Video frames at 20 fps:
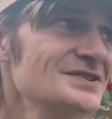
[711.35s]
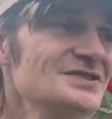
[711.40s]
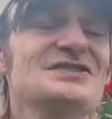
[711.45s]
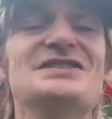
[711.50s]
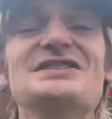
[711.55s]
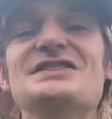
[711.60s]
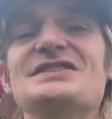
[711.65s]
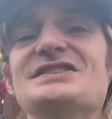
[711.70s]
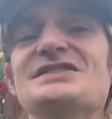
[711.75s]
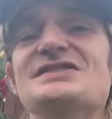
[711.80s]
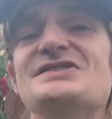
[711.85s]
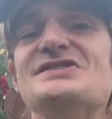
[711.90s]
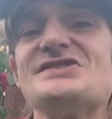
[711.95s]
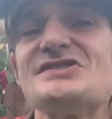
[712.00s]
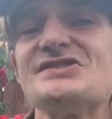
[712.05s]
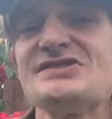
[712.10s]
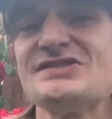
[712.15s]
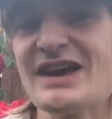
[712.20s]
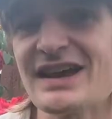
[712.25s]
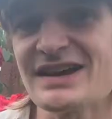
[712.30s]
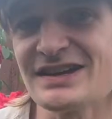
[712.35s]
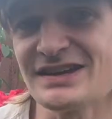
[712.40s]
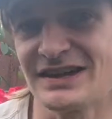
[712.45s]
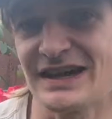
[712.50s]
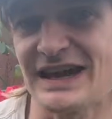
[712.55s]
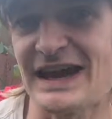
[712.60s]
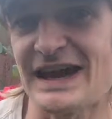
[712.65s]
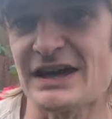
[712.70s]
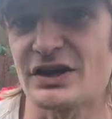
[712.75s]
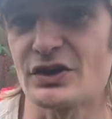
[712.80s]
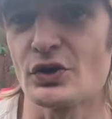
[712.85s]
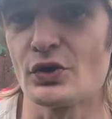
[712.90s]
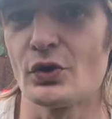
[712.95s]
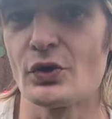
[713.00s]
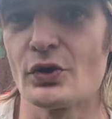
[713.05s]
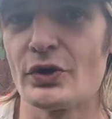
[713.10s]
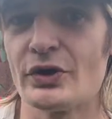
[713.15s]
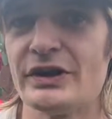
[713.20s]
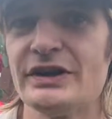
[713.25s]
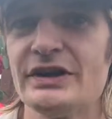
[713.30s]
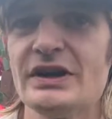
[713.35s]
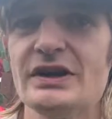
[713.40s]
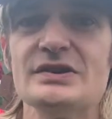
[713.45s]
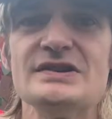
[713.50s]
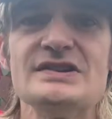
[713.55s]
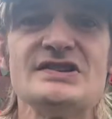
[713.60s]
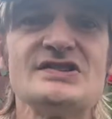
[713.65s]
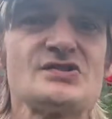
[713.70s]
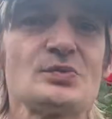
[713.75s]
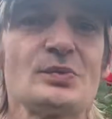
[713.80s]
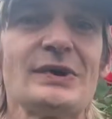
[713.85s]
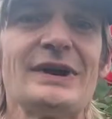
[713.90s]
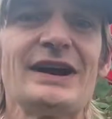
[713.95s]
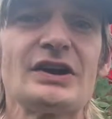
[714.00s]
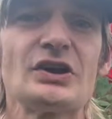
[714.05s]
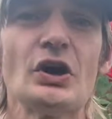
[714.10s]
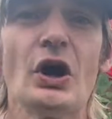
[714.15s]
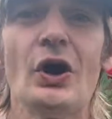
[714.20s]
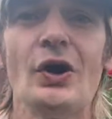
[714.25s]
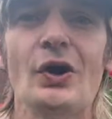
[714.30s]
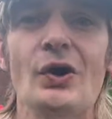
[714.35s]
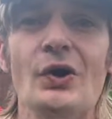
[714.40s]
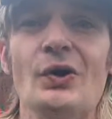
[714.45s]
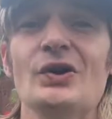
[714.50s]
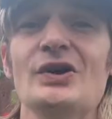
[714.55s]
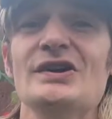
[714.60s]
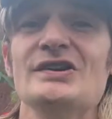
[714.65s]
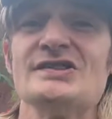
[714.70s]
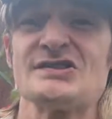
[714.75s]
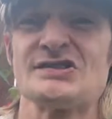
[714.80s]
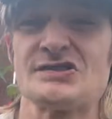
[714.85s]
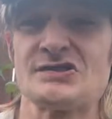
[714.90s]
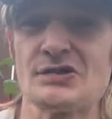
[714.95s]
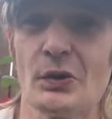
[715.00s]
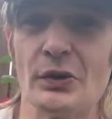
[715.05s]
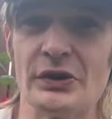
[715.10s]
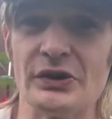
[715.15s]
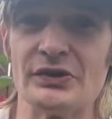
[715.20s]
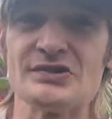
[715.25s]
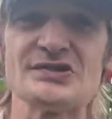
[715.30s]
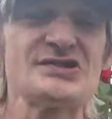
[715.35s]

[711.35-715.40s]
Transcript: The second category is what I call soil.